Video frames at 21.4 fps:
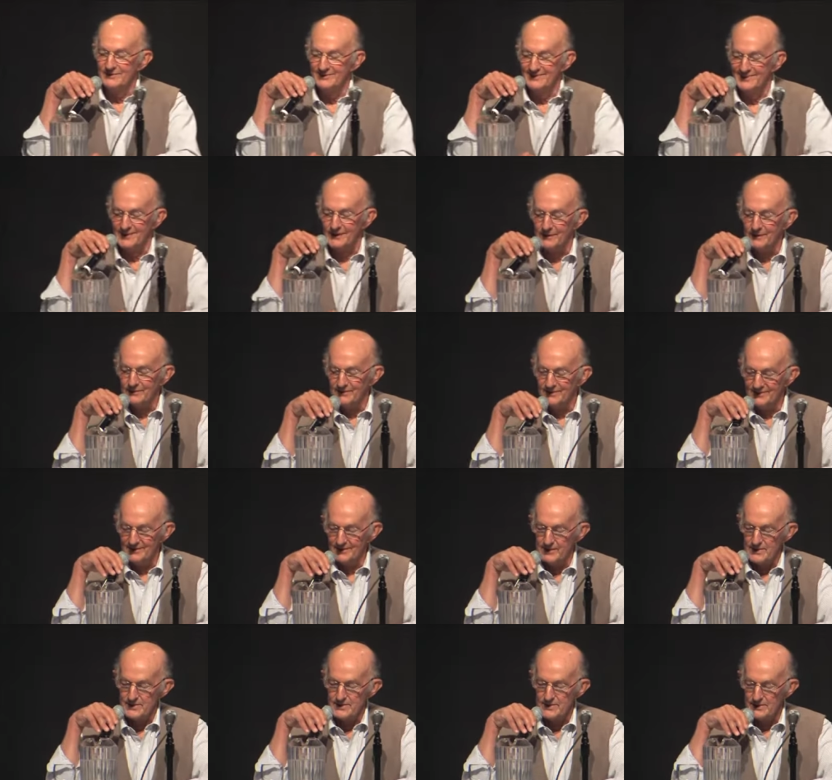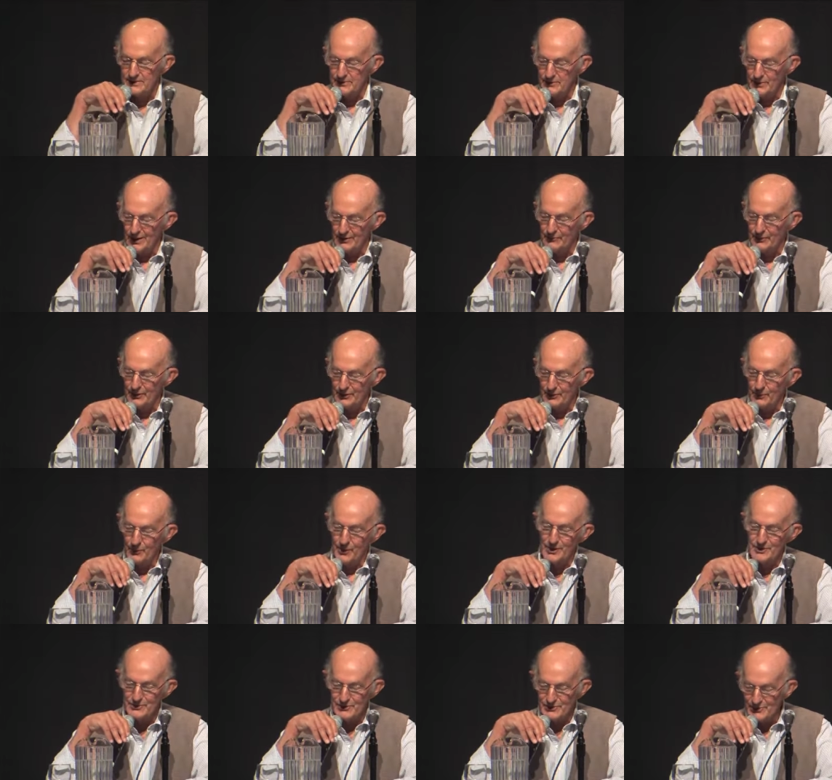Uh, they said, "Do you have any
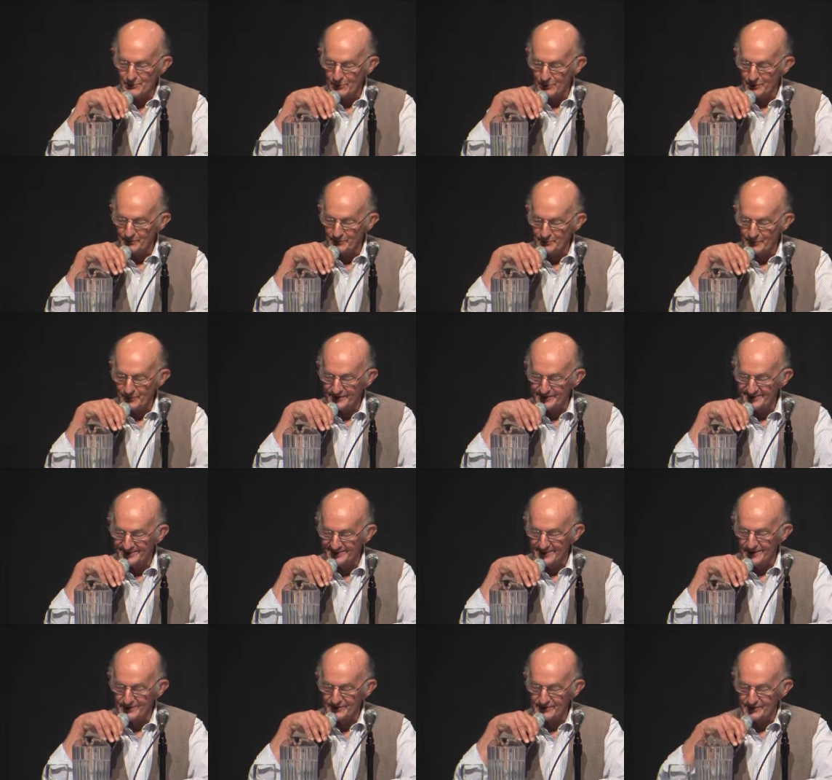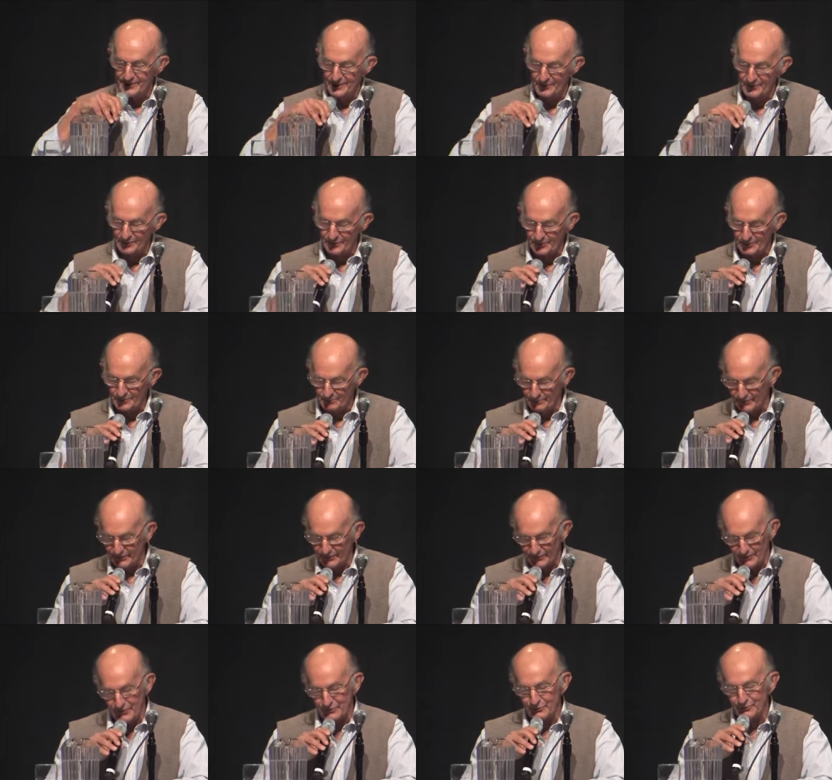questions you want to put to us?" And I was going to
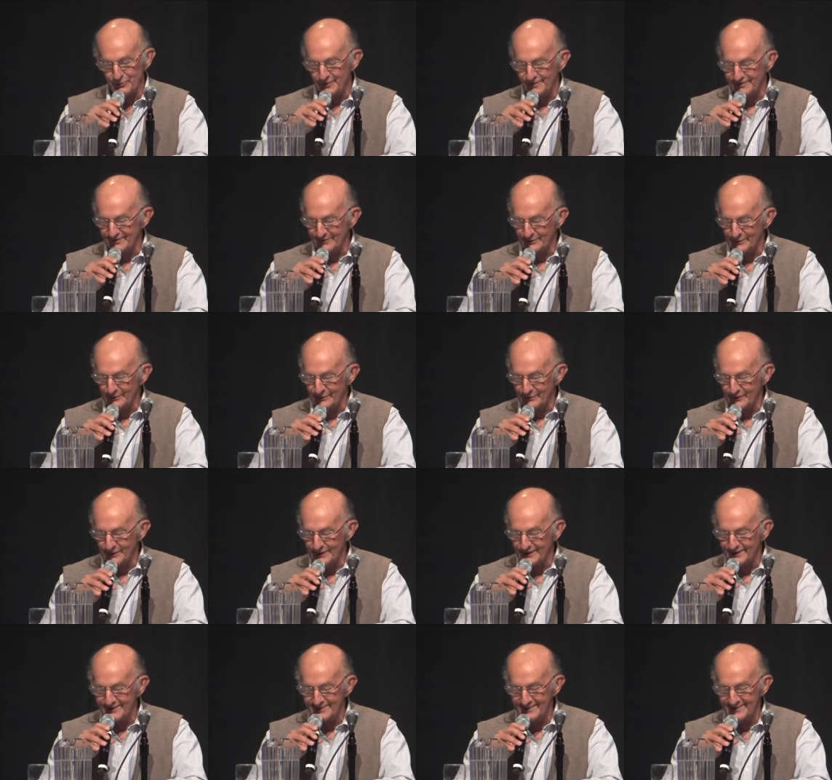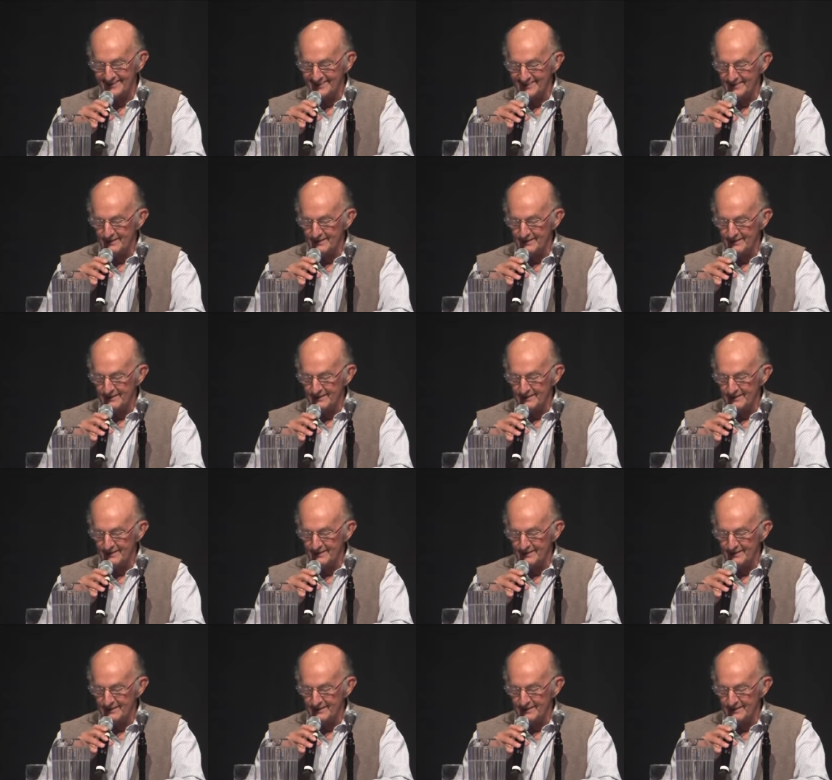put this one to uh,